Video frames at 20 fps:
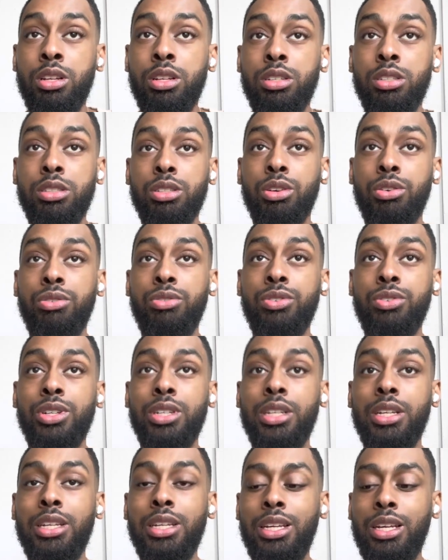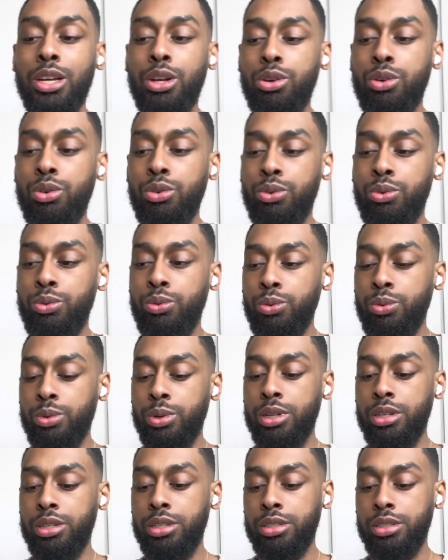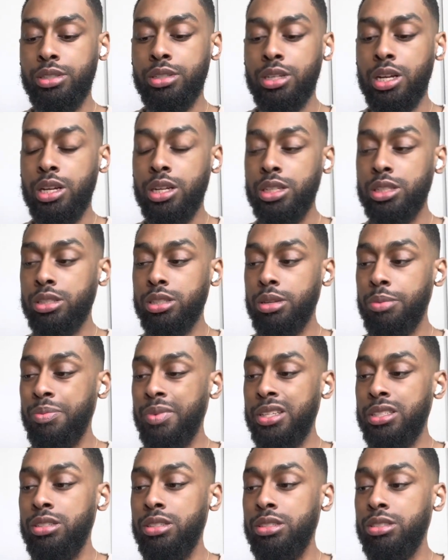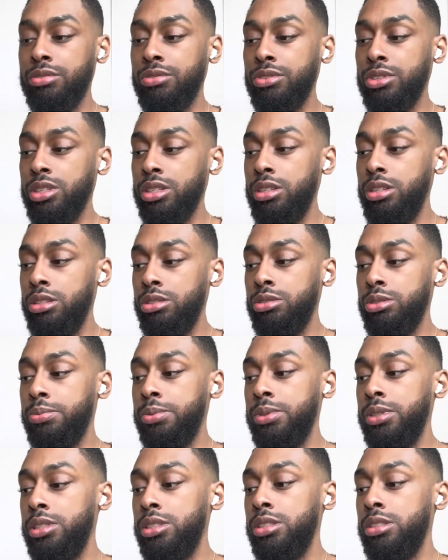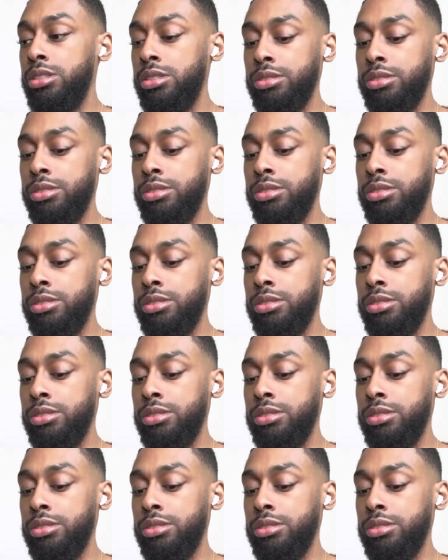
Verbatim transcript: So for Leo, can I get some messages for Leos, please?